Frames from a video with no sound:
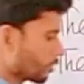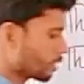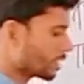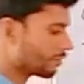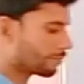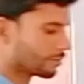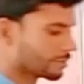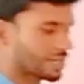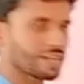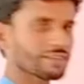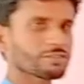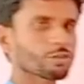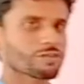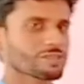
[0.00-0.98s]
So the
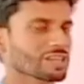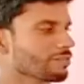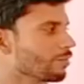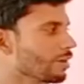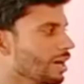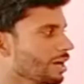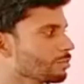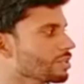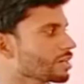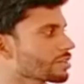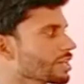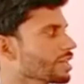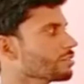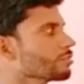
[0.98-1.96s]
tense of the
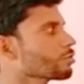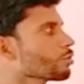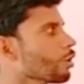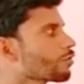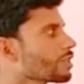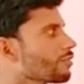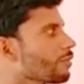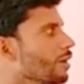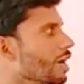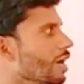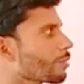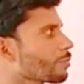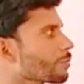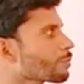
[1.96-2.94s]

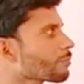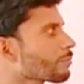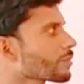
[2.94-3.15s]
verb,